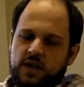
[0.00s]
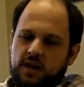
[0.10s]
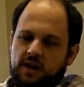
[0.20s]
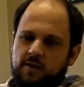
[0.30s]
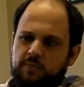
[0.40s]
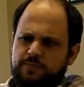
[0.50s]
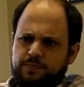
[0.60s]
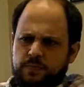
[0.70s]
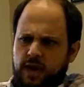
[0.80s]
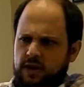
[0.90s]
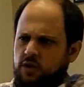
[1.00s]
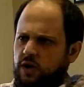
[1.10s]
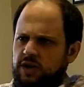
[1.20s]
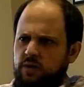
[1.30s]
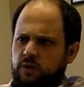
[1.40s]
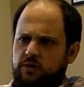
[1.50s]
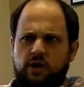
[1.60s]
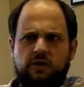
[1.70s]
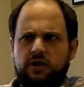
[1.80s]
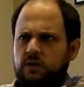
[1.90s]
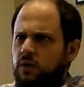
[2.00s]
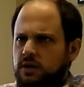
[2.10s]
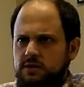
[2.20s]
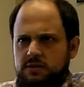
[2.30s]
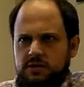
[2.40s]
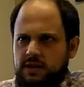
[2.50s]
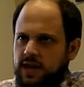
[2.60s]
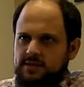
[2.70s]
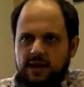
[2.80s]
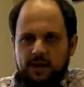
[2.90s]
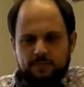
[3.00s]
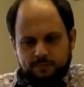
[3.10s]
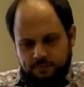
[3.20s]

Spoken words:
Had no idea what rhetoric was at that time.